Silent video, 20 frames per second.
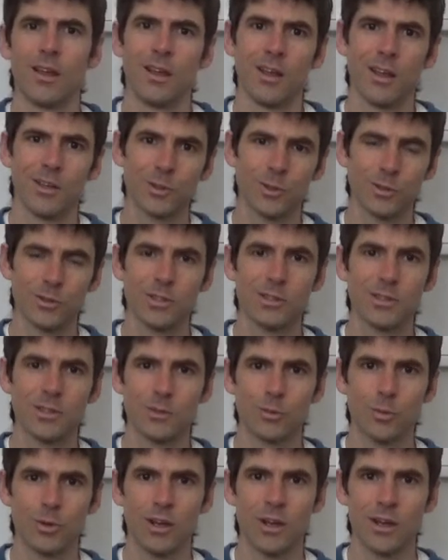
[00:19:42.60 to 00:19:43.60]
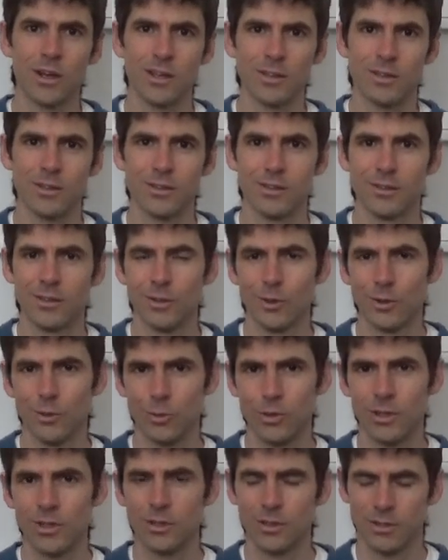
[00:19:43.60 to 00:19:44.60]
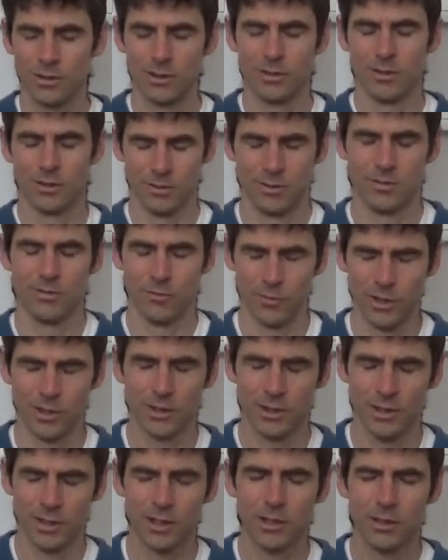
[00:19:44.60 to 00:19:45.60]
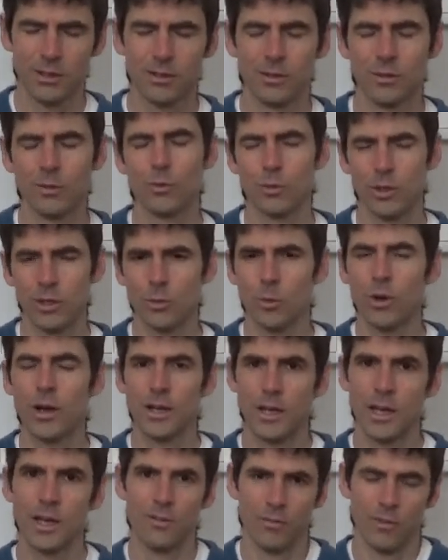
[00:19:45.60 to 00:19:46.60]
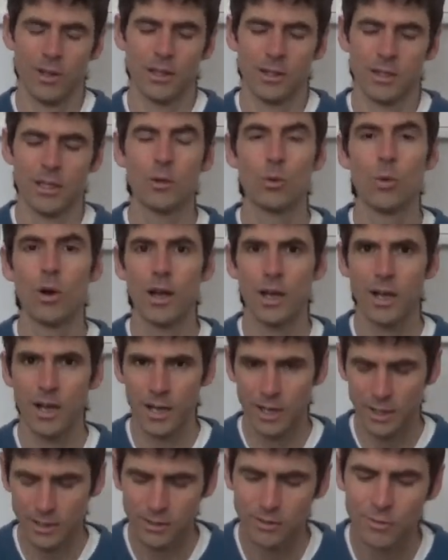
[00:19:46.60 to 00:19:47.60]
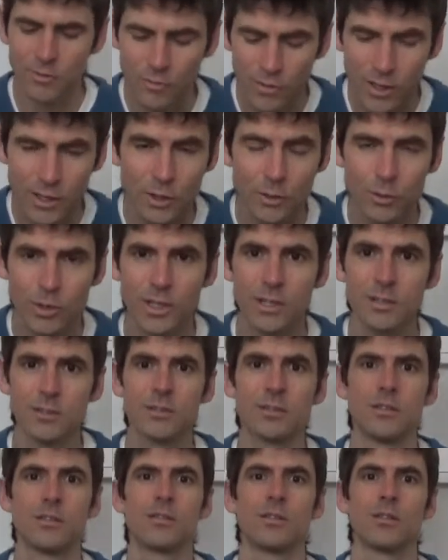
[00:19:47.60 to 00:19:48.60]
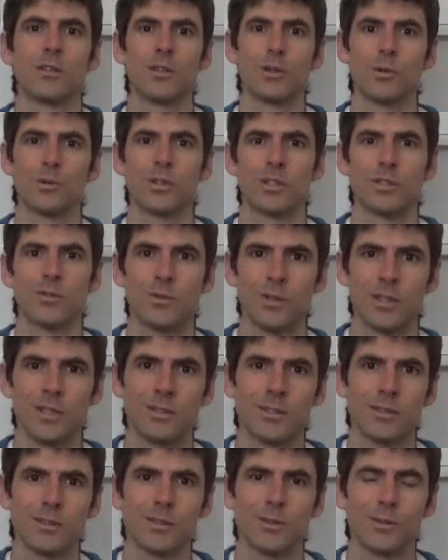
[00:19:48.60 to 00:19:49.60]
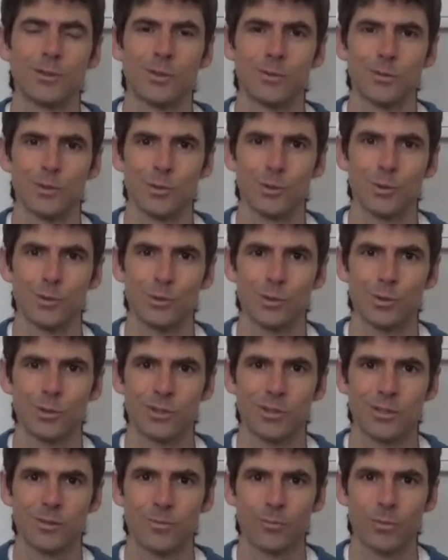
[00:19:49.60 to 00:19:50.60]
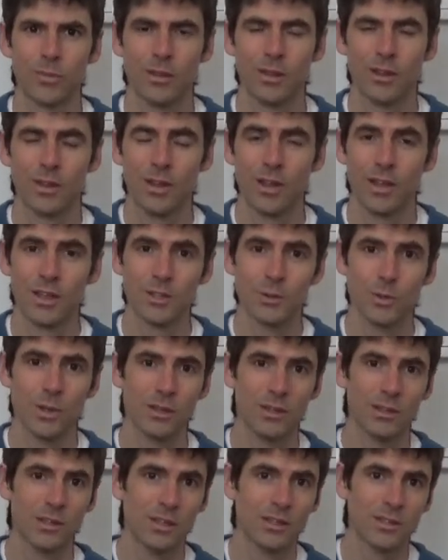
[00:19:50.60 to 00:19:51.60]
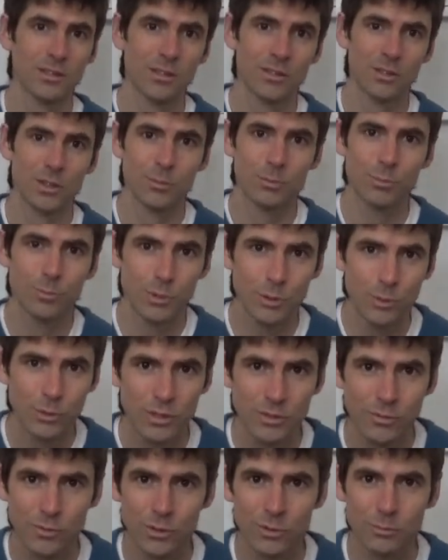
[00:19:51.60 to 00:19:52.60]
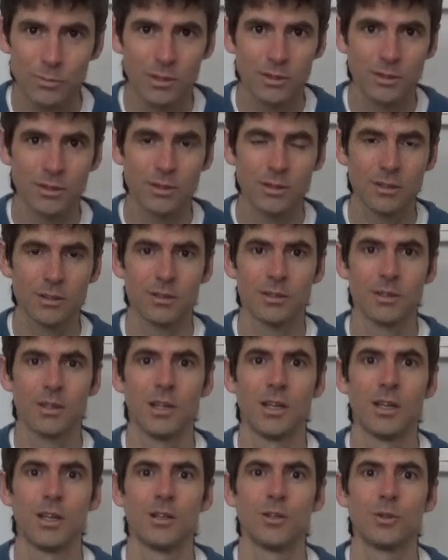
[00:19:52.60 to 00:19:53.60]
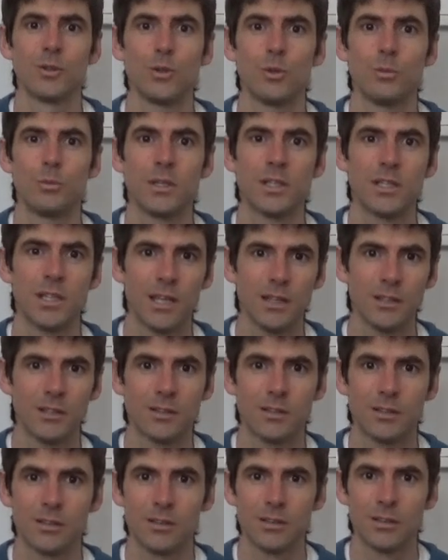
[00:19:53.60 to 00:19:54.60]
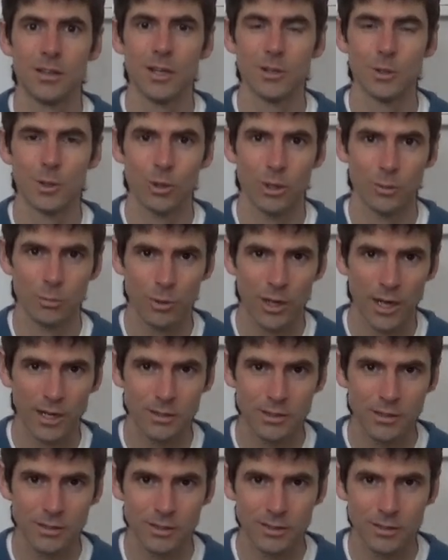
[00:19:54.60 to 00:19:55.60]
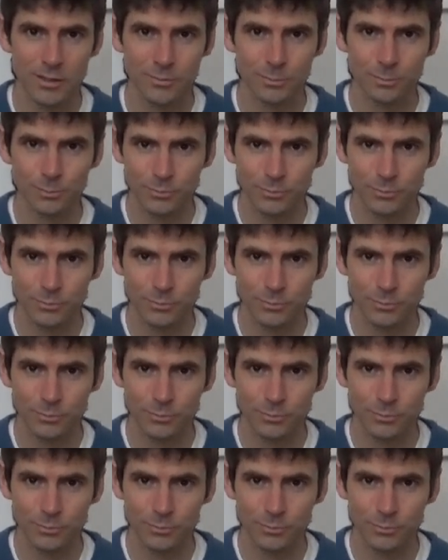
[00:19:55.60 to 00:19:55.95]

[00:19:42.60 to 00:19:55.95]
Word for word: And so this is why we Vande, we, why I Vande, why I venerate the lotus feet of the Gurus. So I think it's such a beautiful mantra to begin a yoga practice.